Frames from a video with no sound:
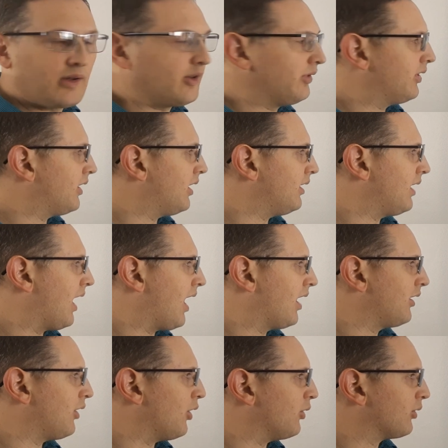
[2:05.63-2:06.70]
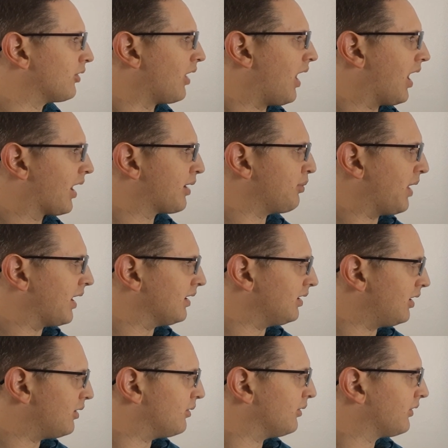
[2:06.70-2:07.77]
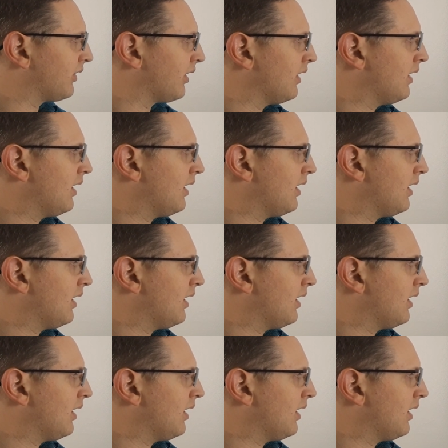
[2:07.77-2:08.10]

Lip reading: on, the non-owner occupied loans.